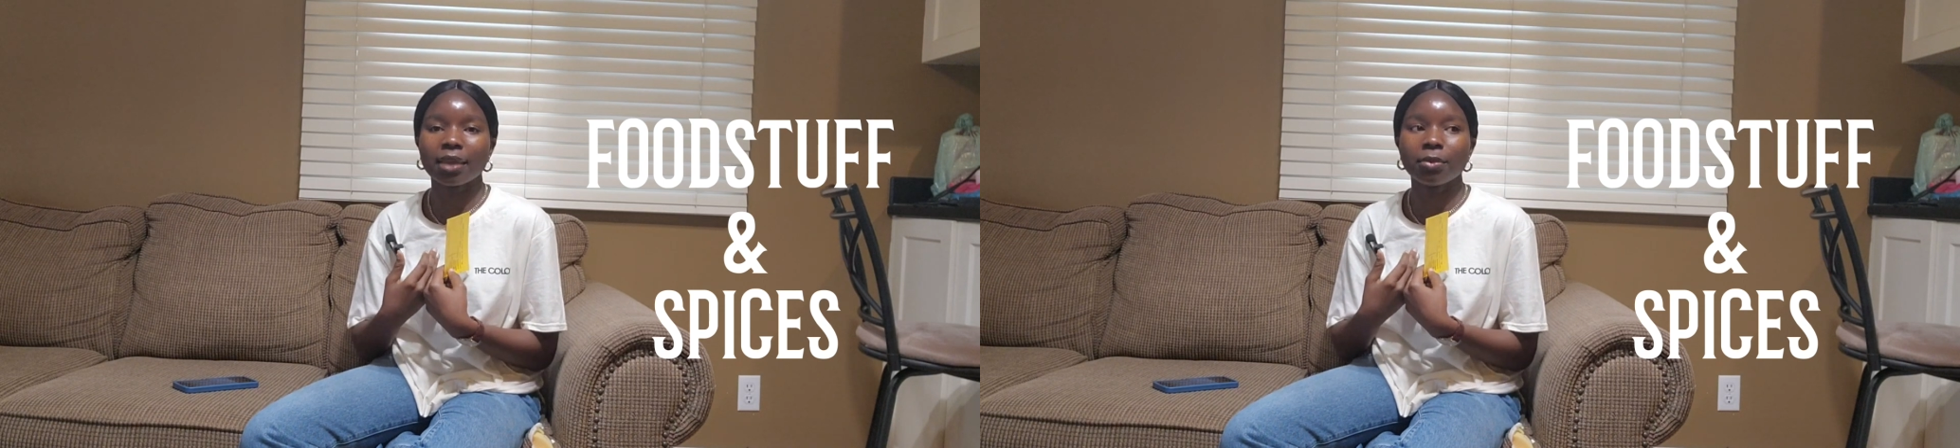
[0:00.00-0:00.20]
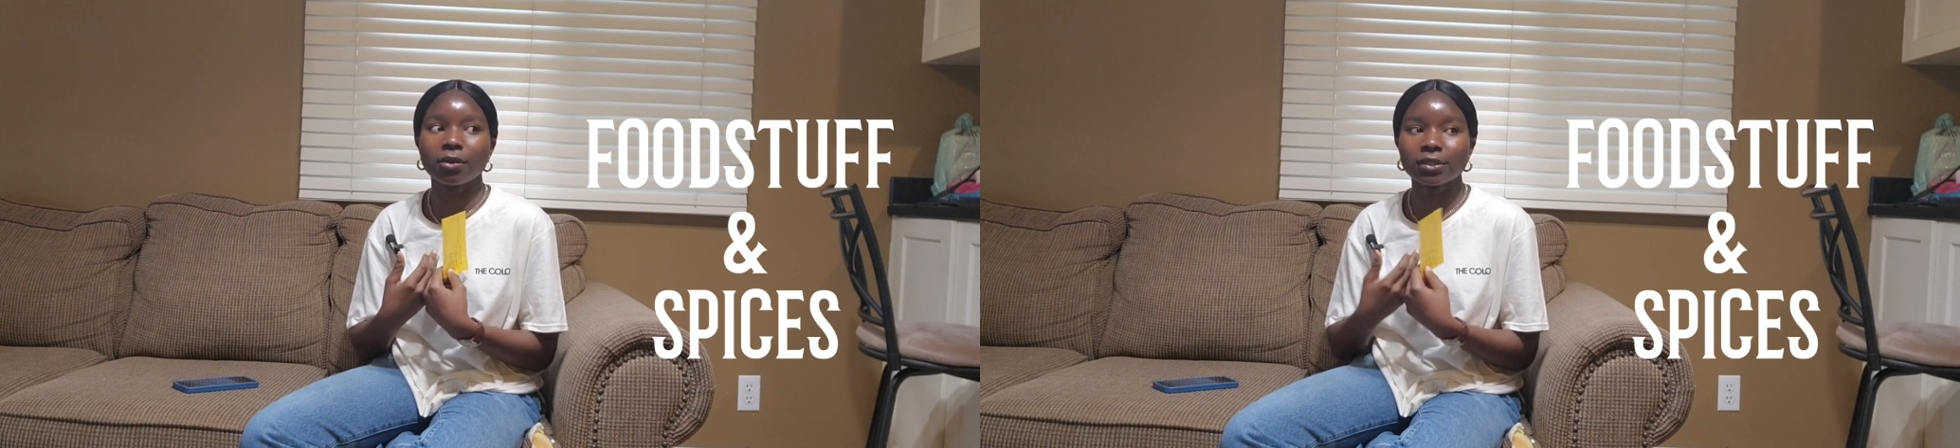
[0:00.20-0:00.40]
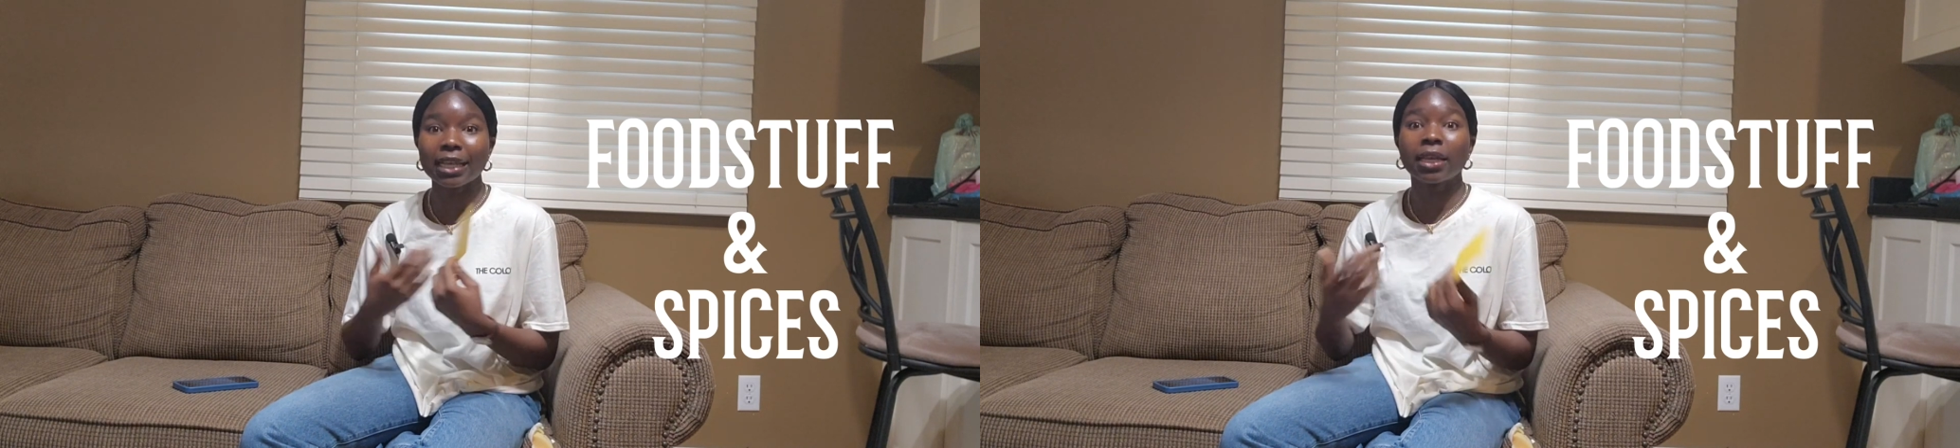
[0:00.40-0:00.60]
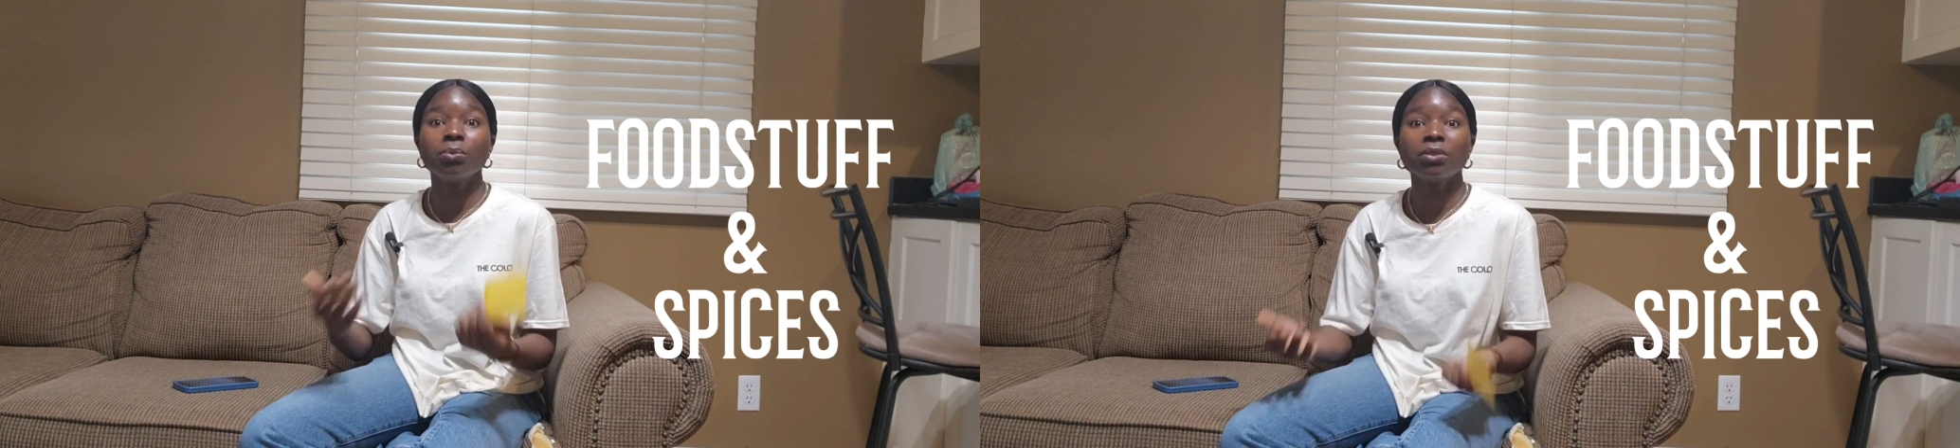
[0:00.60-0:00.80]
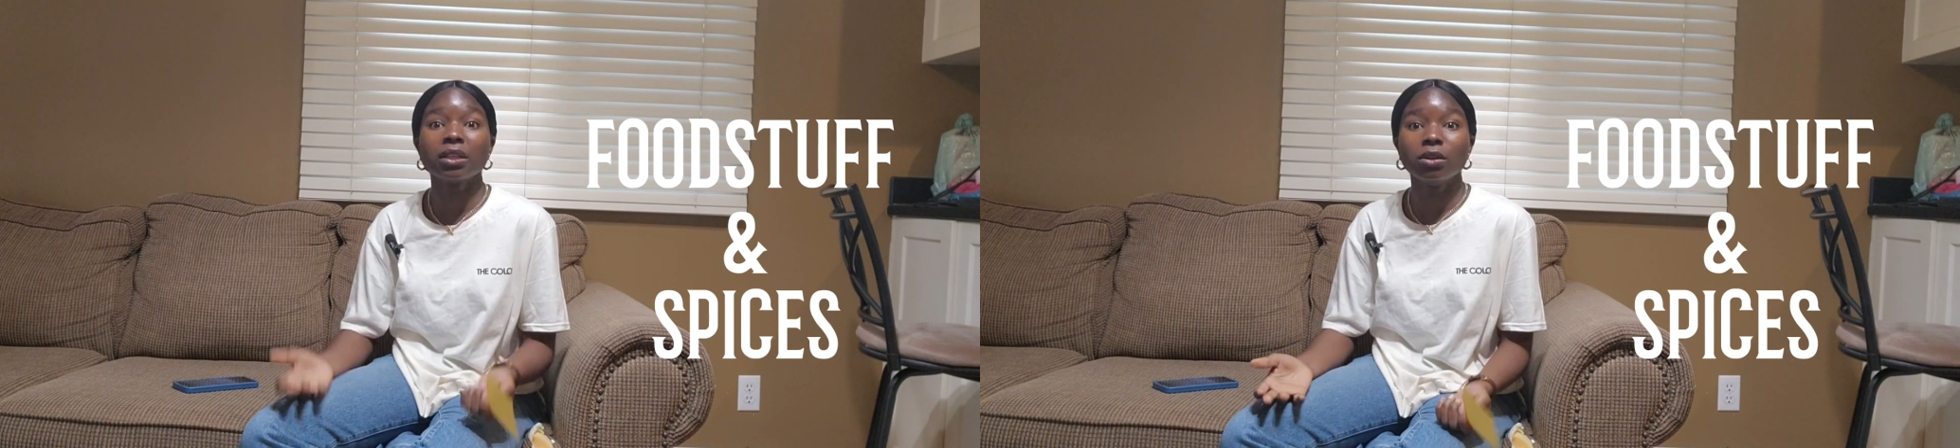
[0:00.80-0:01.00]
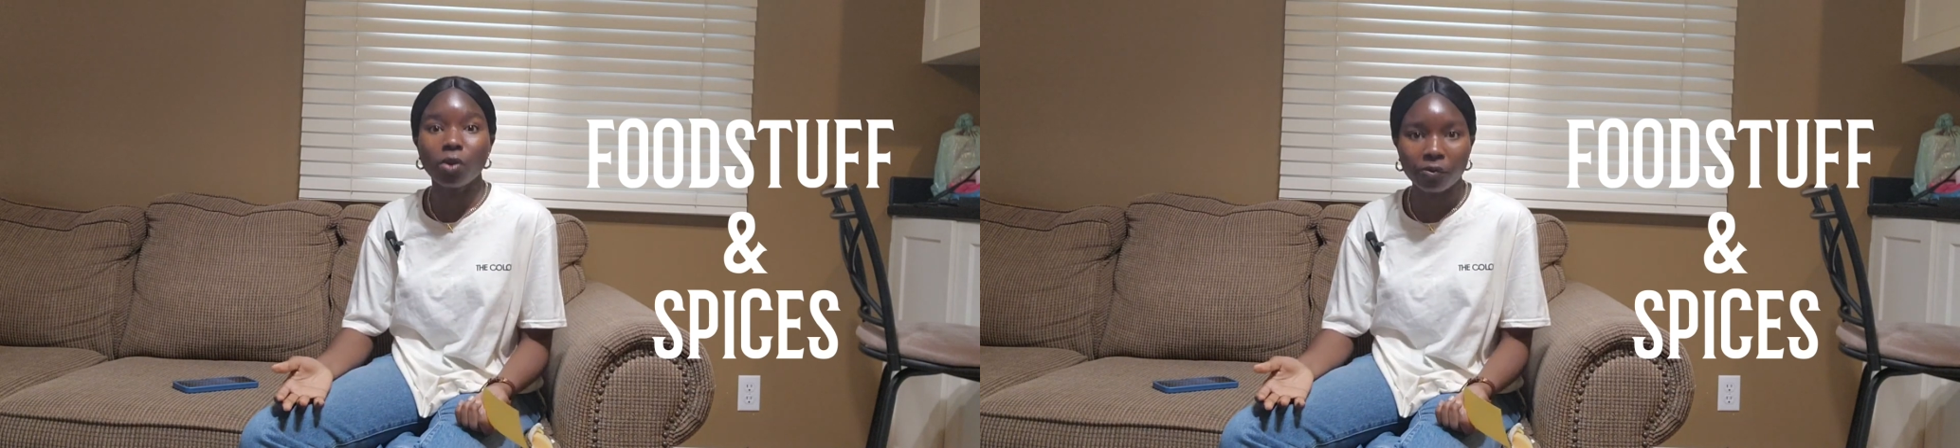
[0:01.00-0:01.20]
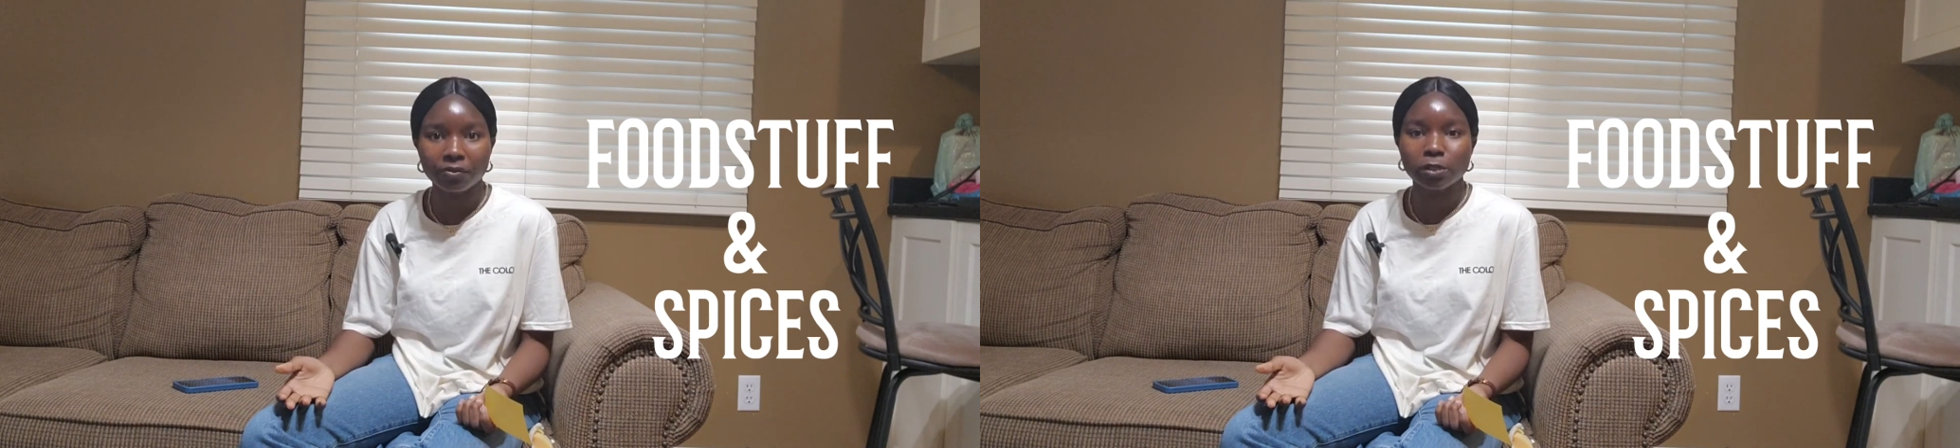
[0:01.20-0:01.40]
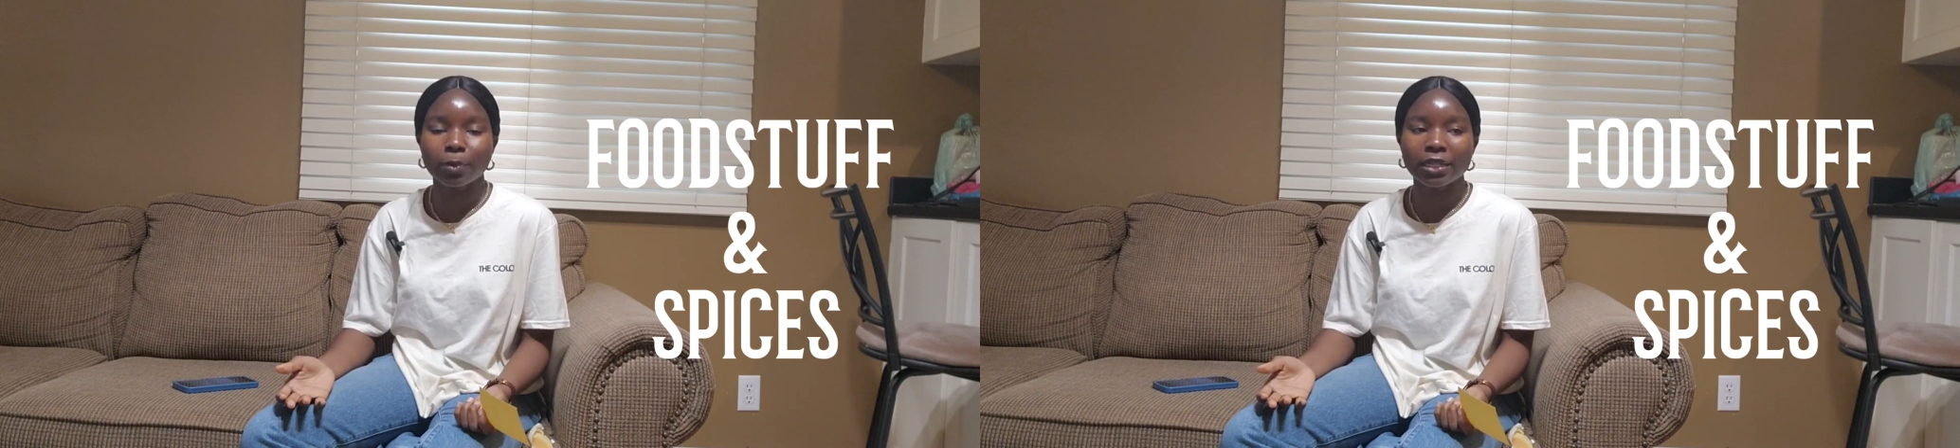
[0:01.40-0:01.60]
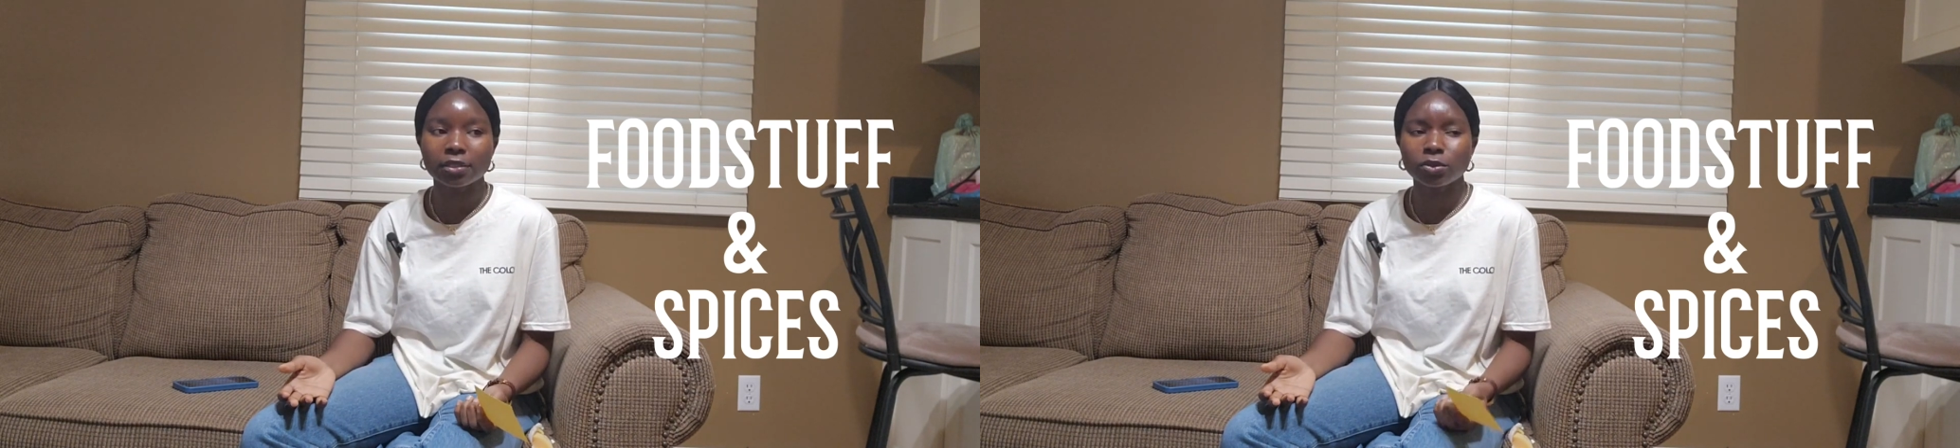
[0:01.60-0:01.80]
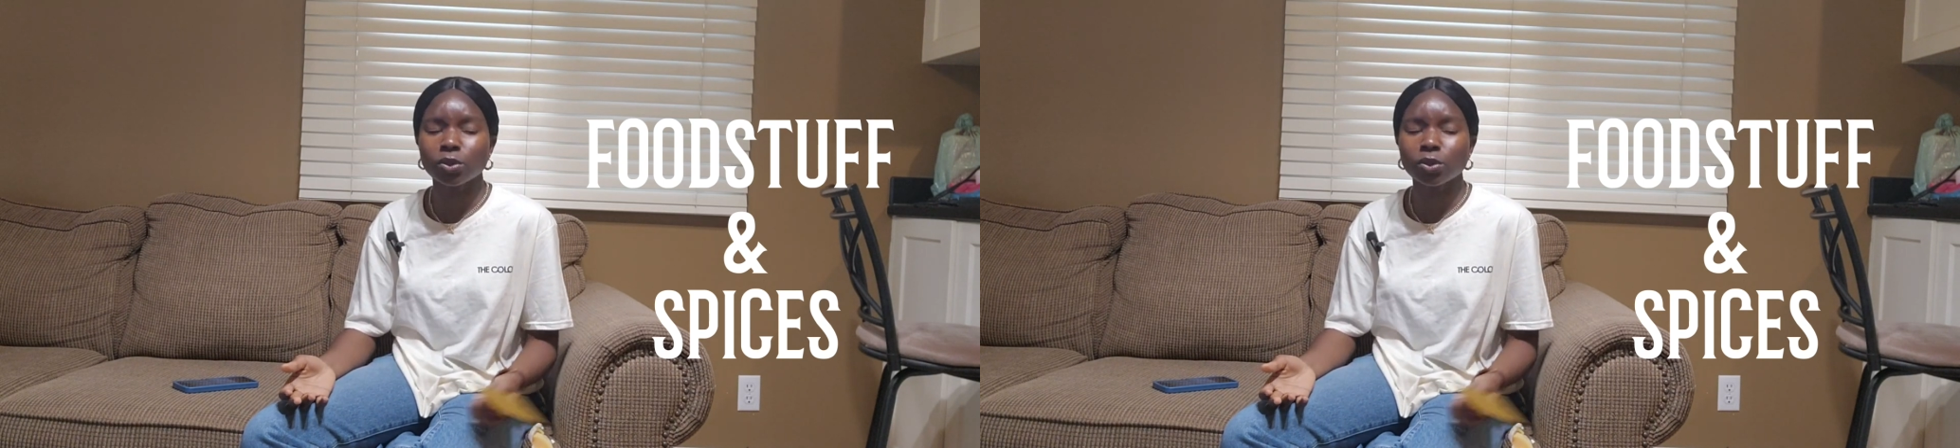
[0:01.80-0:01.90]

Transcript: came here because I came with enough spices.